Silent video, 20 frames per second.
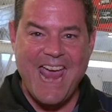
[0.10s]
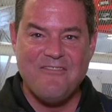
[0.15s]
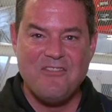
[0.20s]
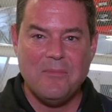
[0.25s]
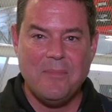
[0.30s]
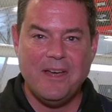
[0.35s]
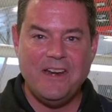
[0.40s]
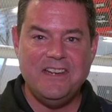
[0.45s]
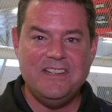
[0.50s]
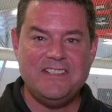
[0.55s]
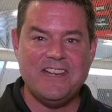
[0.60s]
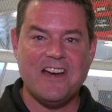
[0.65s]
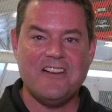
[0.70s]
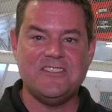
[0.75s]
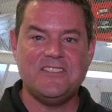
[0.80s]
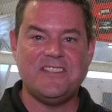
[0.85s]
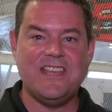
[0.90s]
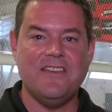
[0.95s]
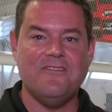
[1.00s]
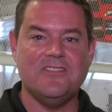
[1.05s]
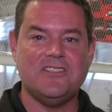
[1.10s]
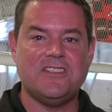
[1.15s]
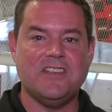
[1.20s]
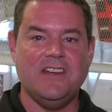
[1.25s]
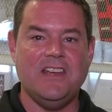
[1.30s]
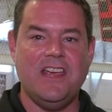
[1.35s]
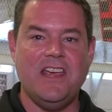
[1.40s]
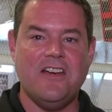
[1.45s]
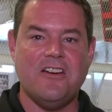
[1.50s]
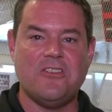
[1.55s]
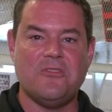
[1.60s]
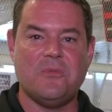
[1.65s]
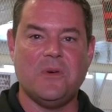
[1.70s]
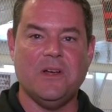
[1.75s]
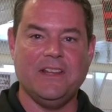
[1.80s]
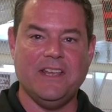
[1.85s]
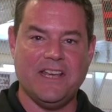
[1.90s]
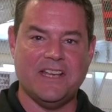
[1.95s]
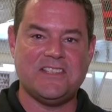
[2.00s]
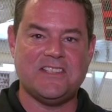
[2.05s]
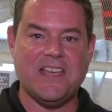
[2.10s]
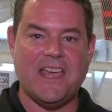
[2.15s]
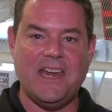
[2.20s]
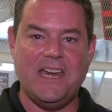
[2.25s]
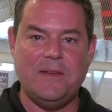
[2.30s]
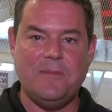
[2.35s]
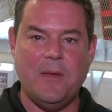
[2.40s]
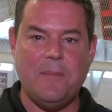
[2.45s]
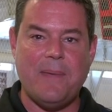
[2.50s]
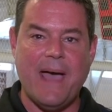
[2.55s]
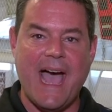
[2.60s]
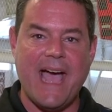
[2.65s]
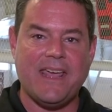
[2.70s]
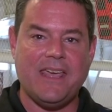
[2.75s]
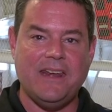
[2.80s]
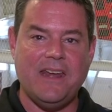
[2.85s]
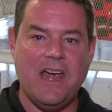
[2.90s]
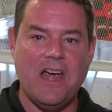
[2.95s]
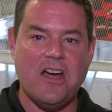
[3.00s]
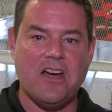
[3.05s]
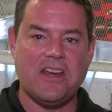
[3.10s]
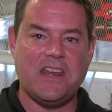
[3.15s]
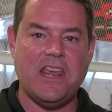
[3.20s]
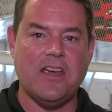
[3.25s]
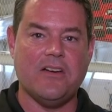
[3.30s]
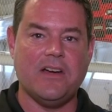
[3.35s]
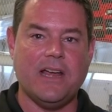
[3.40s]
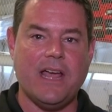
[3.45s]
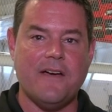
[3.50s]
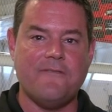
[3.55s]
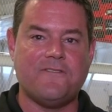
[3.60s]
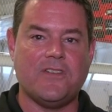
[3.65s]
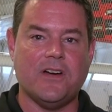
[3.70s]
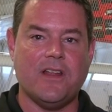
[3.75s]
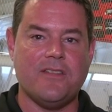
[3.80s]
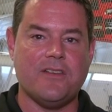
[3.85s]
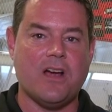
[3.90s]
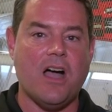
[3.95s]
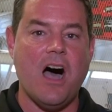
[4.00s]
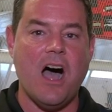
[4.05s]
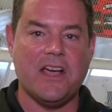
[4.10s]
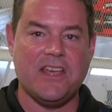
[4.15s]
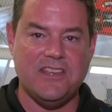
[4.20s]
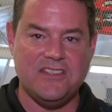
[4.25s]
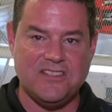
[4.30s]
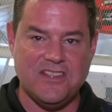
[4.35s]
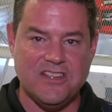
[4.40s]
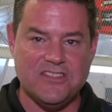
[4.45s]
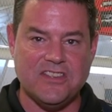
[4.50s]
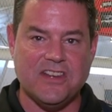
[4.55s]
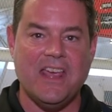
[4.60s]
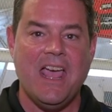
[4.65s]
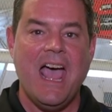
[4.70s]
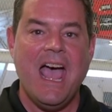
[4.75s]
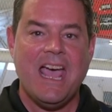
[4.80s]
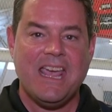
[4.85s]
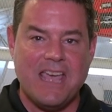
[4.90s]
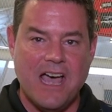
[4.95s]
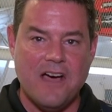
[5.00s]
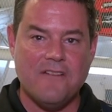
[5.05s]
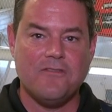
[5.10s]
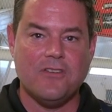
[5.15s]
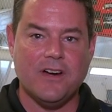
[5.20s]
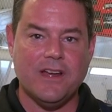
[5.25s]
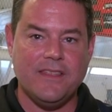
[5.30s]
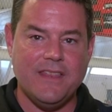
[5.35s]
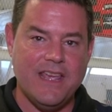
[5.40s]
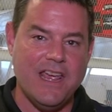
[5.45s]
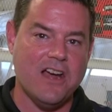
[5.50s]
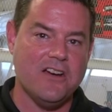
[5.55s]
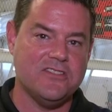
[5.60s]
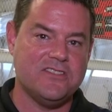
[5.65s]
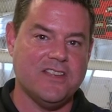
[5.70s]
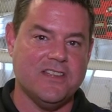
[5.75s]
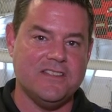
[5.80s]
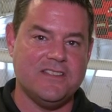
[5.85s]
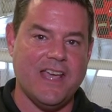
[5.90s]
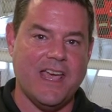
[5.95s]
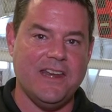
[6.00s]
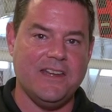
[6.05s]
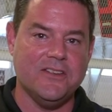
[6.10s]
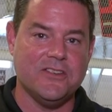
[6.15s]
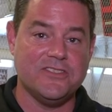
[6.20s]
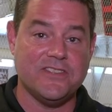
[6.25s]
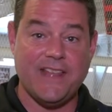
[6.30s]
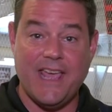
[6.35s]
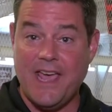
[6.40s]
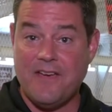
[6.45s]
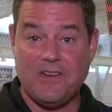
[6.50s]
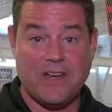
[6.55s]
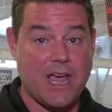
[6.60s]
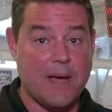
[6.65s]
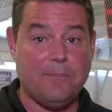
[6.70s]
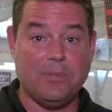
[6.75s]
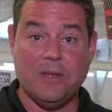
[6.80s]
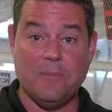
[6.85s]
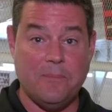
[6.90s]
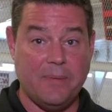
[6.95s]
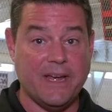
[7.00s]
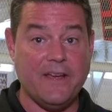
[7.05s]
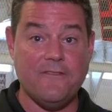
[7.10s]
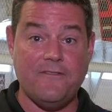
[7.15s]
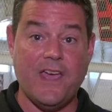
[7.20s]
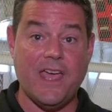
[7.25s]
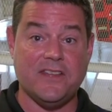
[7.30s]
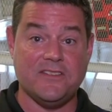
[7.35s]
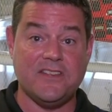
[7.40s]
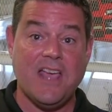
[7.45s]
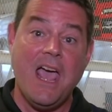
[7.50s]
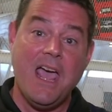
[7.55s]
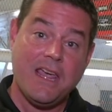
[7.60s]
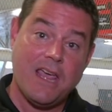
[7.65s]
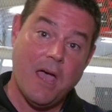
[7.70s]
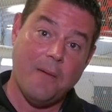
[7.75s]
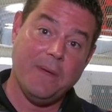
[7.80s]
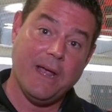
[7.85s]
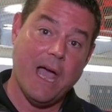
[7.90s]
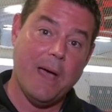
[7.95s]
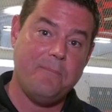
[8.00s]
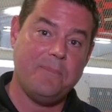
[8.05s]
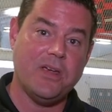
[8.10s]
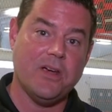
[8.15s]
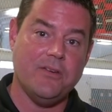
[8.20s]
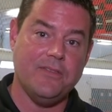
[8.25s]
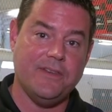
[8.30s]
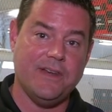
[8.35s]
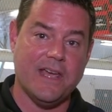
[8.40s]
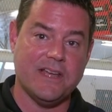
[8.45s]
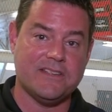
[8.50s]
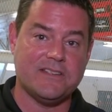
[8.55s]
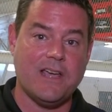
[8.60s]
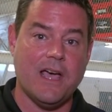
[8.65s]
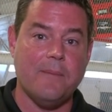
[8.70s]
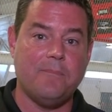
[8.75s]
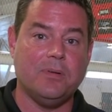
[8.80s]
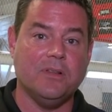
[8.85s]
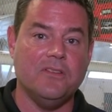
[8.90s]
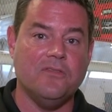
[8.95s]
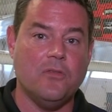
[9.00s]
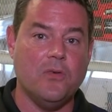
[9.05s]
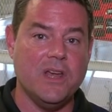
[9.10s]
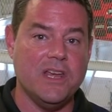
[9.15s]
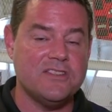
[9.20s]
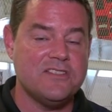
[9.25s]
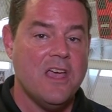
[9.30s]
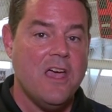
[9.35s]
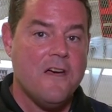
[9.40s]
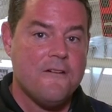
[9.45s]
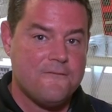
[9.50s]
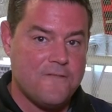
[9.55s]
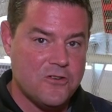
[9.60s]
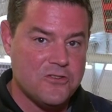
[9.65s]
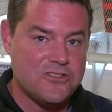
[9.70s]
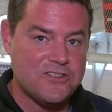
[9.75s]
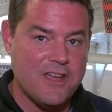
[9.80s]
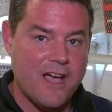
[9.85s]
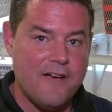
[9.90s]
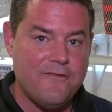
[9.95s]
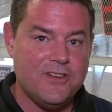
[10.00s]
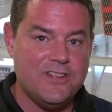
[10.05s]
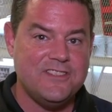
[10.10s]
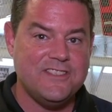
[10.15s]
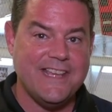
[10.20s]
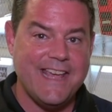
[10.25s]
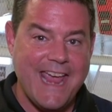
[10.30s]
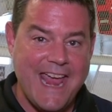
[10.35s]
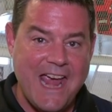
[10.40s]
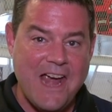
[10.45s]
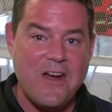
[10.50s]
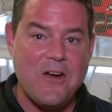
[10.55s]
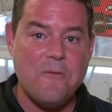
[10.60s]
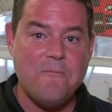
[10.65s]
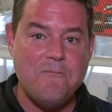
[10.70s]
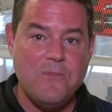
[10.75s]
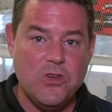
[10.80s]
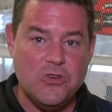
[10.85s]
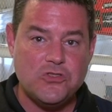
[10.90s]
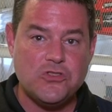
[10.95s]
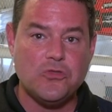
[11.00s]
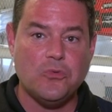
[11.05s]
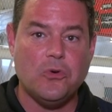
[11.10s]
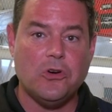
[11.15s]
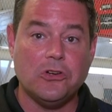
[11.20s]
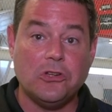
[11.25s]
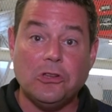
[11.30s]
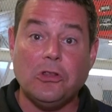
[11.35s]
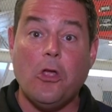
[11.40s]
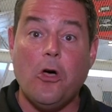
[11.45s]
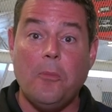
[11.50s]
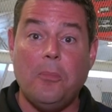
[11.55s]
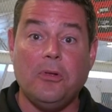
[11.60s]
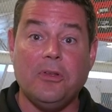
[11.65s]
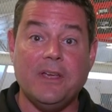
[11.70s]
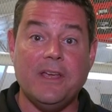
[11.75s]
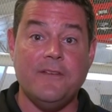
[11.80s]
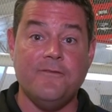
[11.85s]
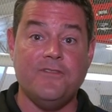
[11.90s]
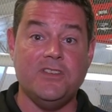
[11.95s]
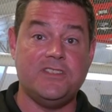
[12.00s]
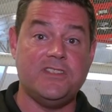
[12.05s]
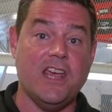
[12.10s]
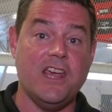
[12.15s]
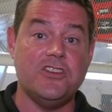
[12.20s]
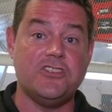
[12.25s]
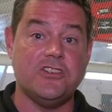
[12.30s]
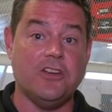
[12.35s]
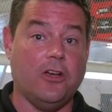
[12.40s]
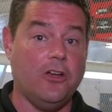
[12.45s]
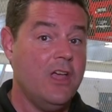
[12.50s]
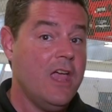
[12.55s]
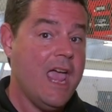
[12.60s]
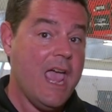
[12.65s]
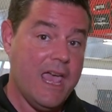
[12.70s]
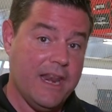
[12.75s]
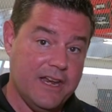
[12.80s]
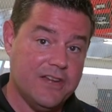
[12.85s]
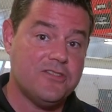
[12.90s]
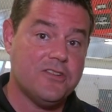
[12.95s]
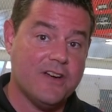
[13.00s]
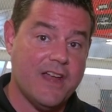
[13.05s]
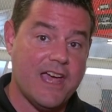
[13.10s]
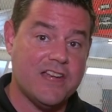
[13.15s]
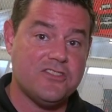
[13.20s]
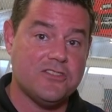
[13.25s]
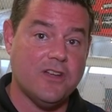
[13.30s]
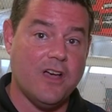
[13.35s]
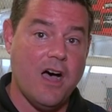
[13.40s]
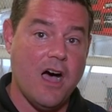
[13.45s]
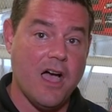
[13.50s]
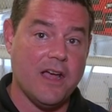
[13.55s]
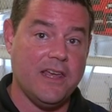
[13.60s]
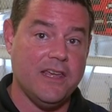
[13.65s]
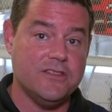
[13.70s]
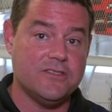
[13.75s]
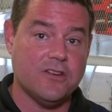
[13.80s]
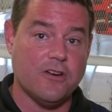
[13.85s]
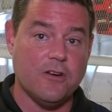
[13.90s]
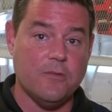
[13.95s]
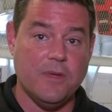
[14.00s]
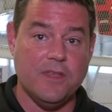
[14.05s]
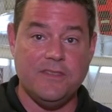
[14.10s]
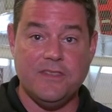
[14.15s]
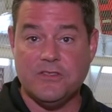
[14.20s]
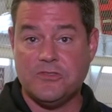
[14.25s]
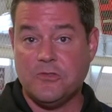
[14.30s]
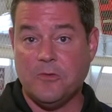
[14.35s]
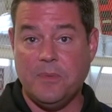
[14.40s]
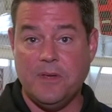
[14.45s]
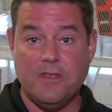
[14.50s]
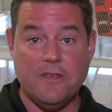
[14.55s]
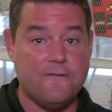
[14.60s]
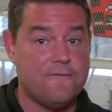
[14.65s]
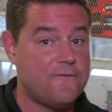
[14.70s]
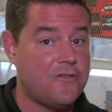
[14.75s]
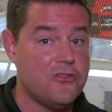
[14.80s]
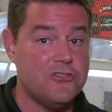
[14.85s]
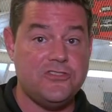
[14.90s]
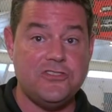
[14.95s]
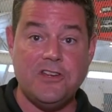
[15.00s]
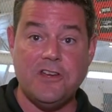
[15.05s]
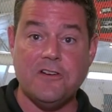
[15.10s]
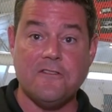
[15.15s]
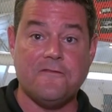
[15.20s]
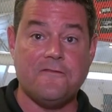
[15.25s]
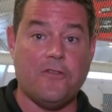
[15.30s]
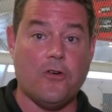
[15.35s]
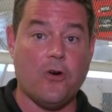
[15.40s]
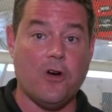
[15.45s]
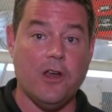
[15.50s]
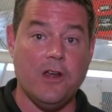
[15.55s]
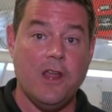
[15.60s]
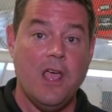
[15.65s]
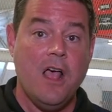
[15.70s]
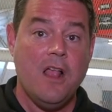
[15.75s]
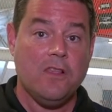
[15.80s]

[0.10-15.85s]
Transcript: everybody, Darren Stevenson here. Really excited to be back in Ayr, gearing up for another hockey season covering the Ayr Centennials. And they have a couple of big events coming up here in the next couple of weeks. First off, it is the Ayr Mutual Global Invitational, an international hockey tournament. This will be the first year for it.